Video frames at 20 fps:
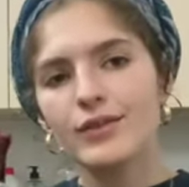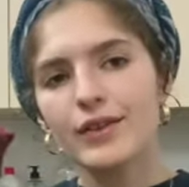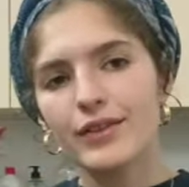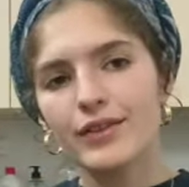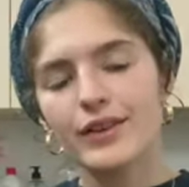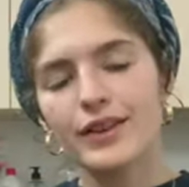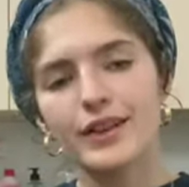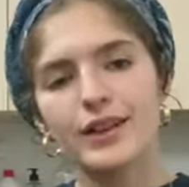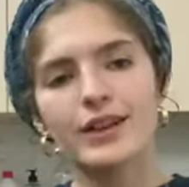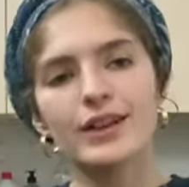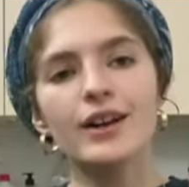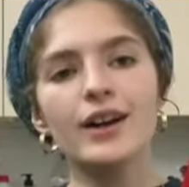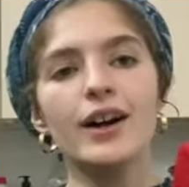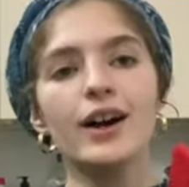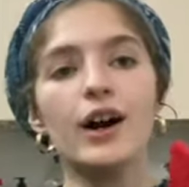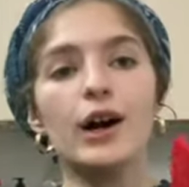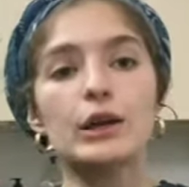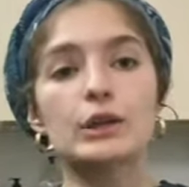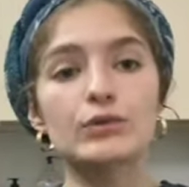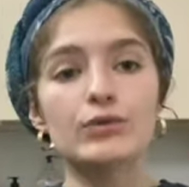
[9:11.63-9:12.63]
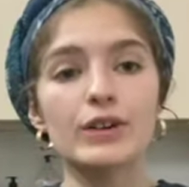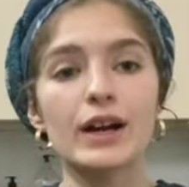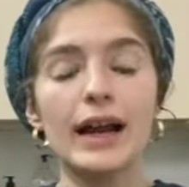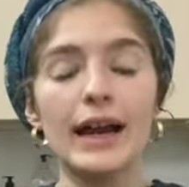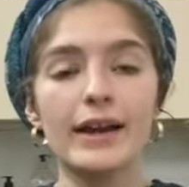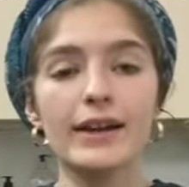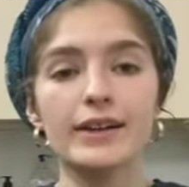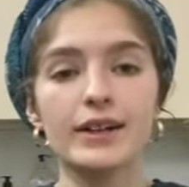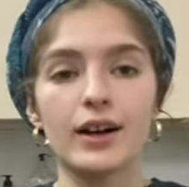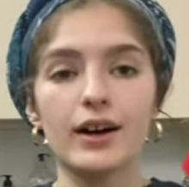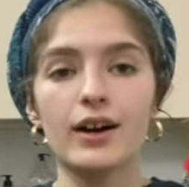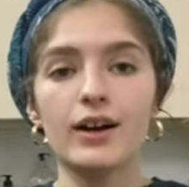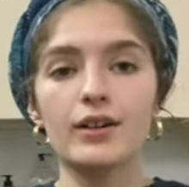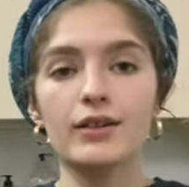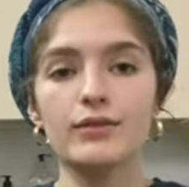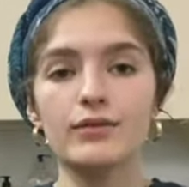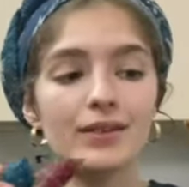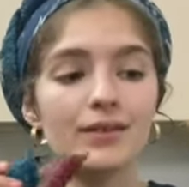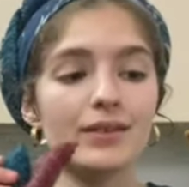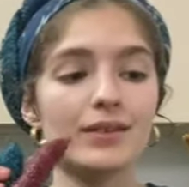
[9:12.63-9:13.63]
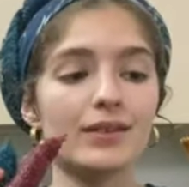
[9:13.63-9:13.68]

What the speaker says: the array of